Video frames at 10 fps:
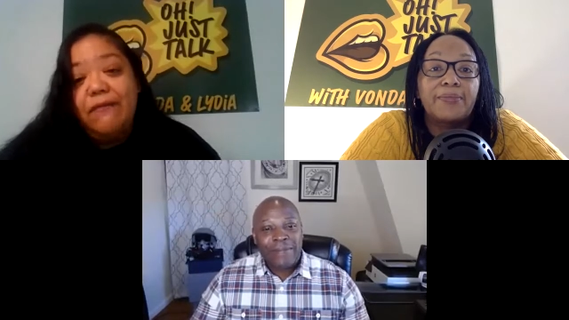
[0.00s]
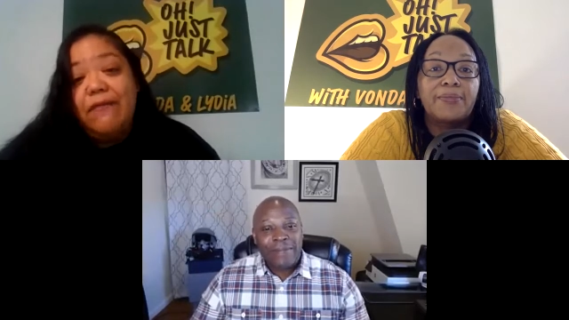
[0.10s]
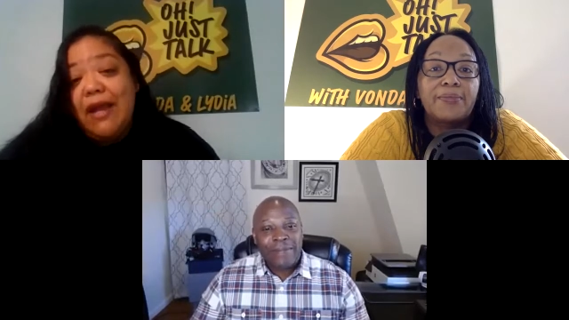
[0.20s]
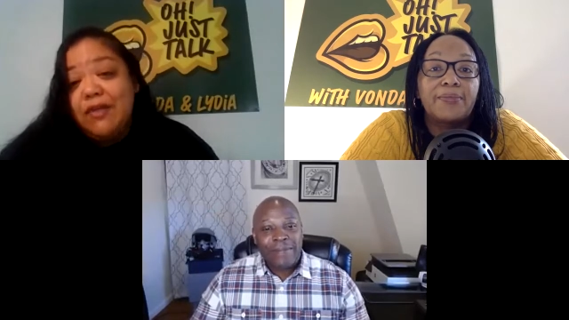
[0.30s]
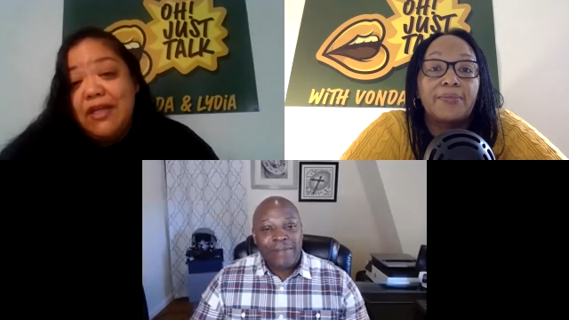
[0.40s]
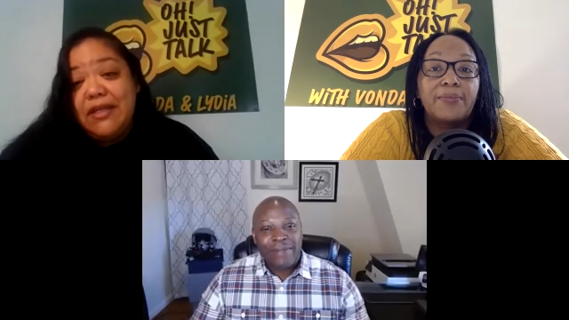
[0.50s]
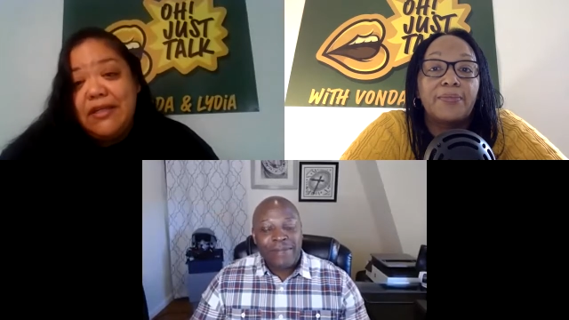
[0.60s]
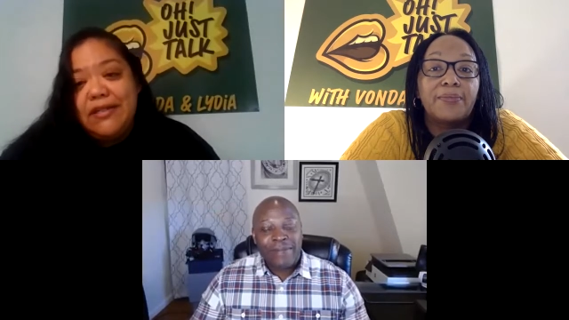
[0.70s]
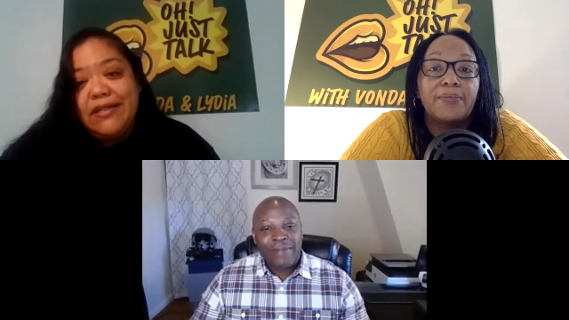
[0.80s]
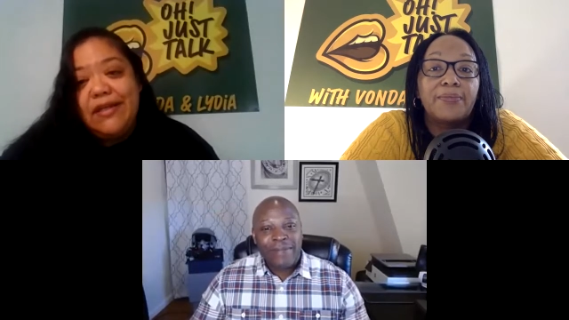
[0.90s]
Speaker 1: five
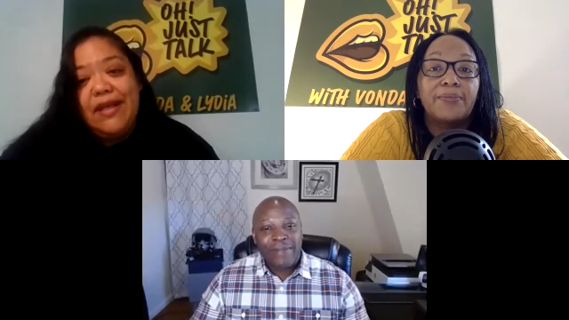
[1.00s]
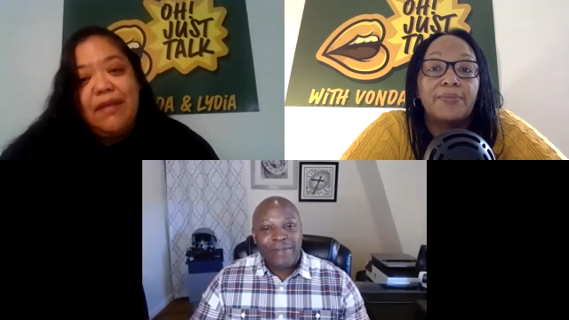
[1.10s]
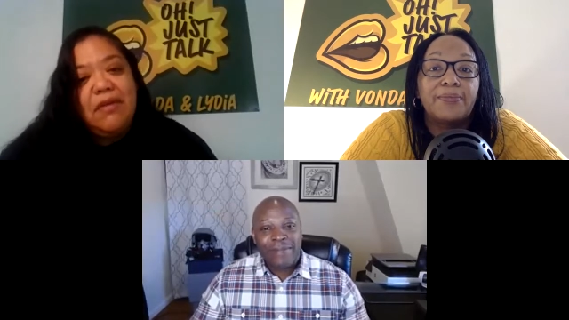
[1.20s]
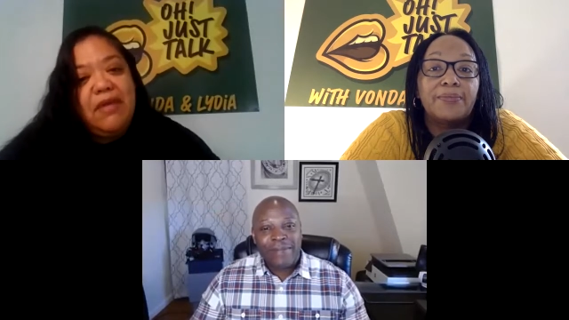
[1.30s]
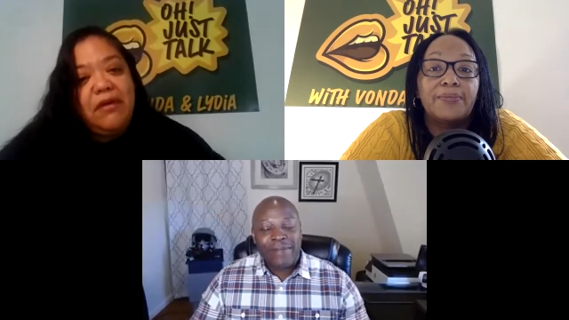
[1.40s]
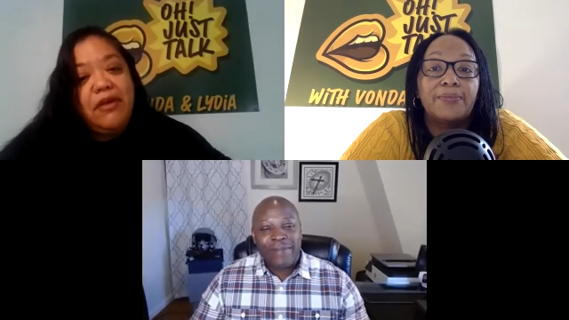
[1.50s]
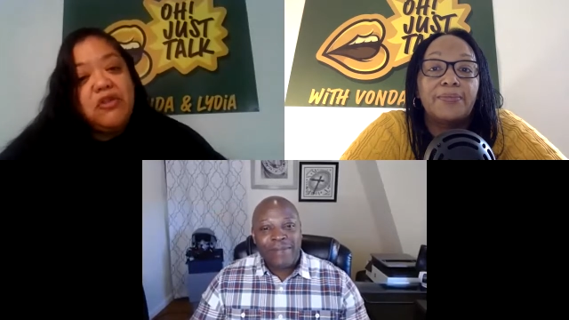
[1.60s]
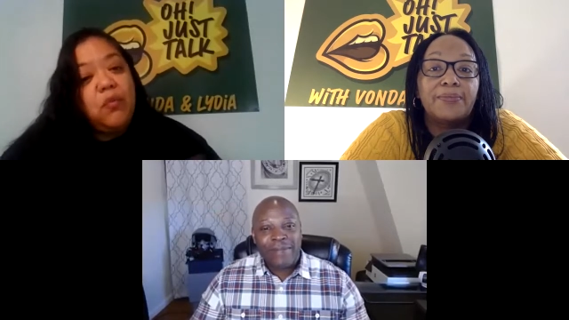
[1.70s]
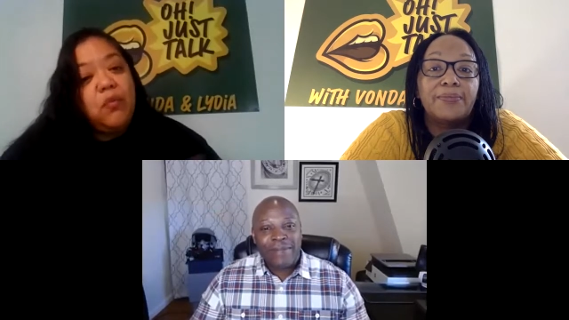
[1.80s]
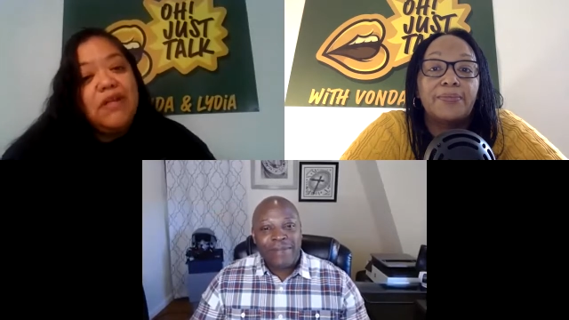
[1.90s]
kids and I've been
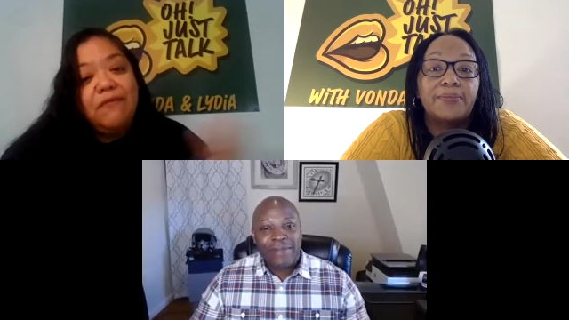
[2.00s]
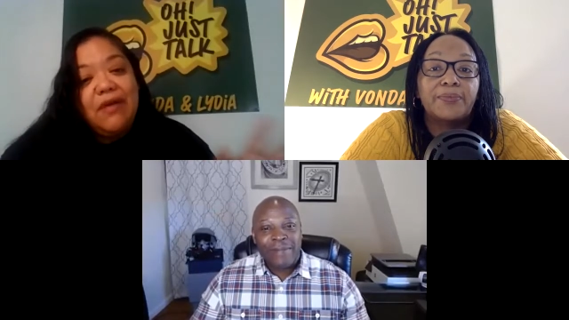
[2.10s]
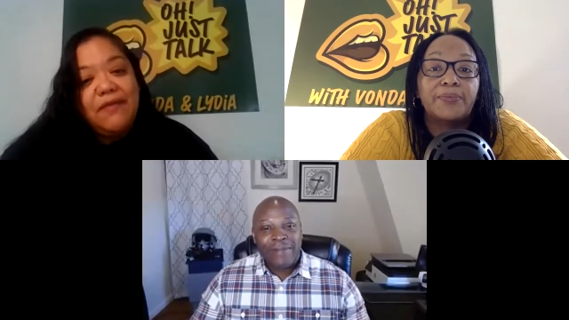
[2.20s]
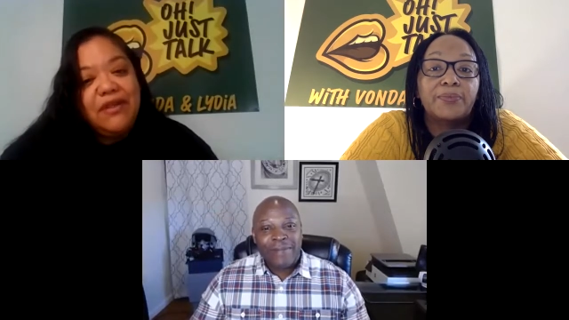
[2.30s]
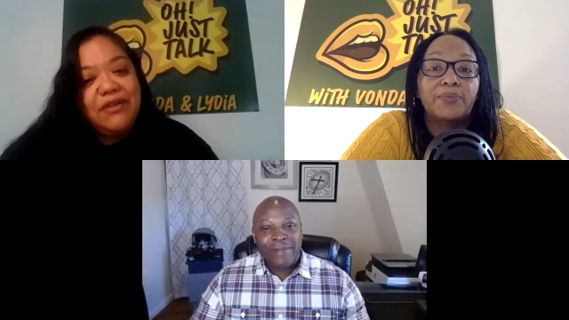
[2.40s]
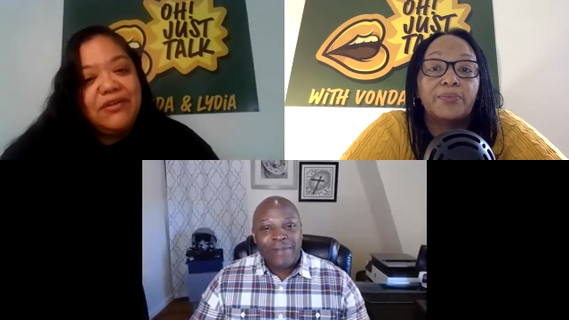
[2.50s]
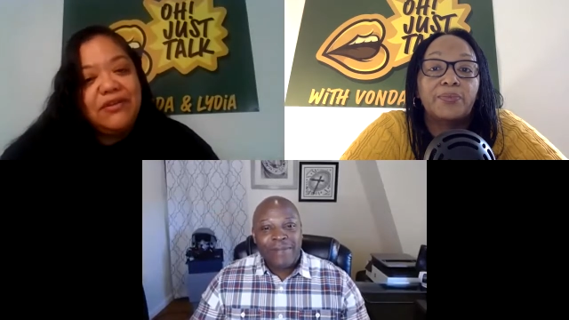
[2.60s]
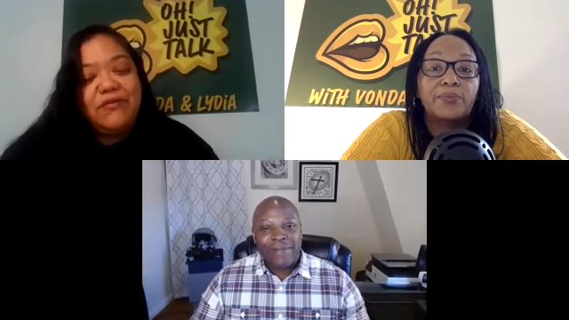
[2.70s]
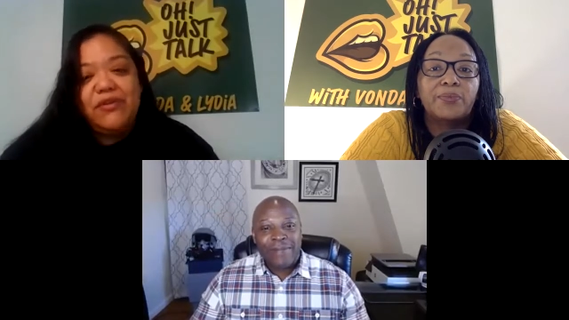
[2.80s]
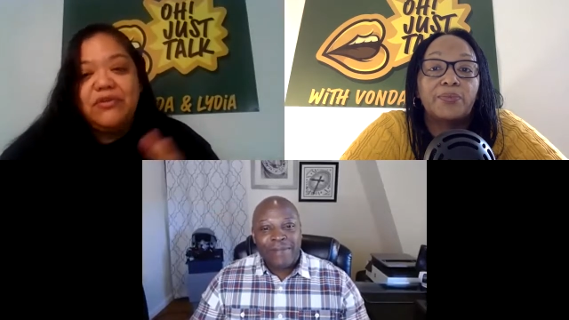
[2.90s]
married 25
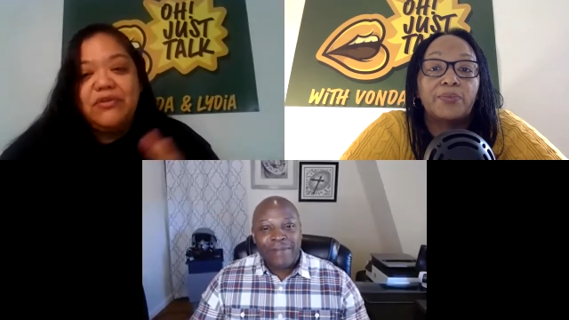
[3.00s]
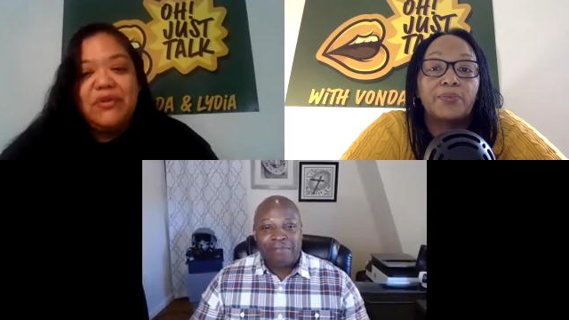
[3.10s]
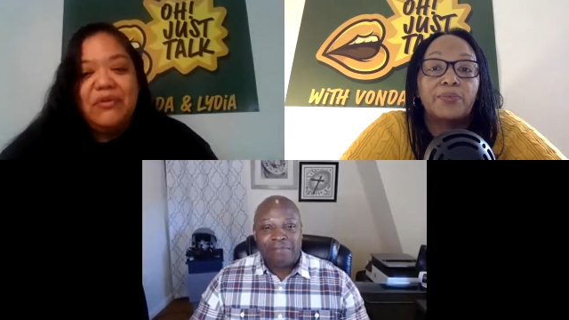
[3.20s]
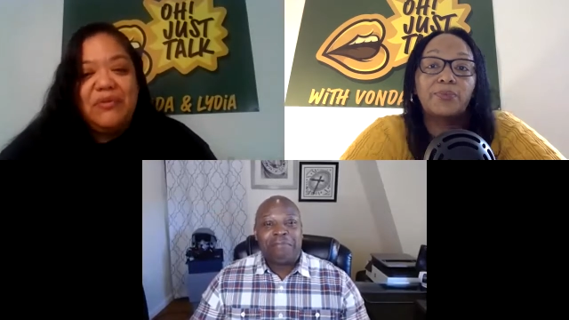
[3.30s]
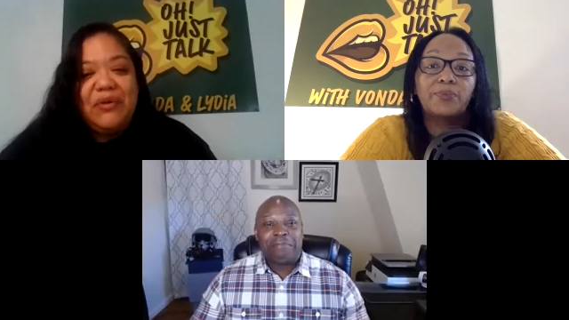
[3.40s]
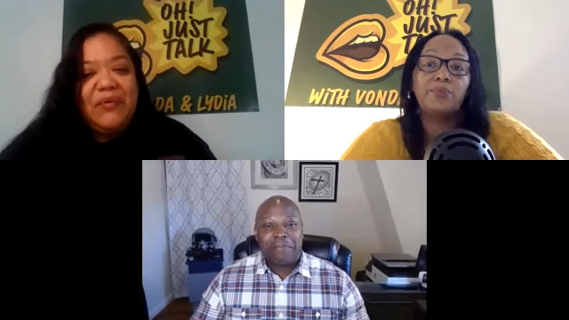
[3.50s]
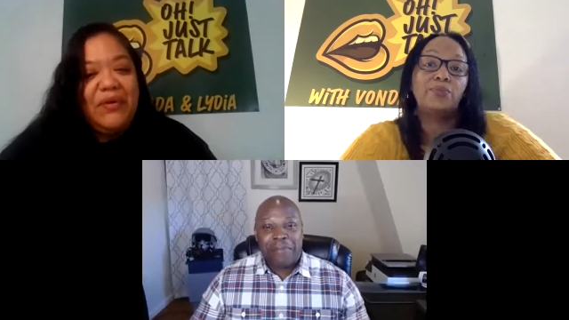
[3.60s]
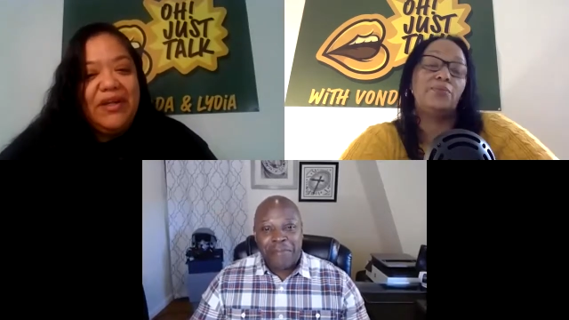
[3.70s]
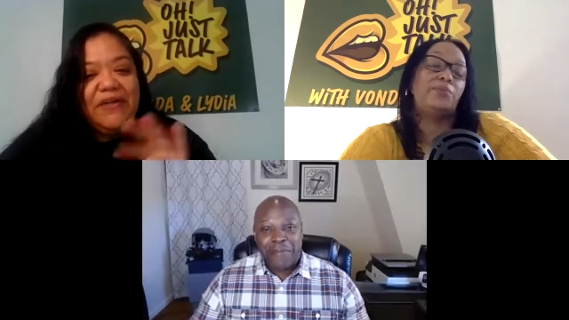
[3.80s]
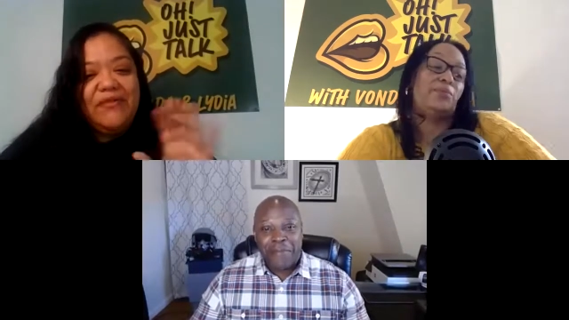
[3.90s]
years. For those who don't know any of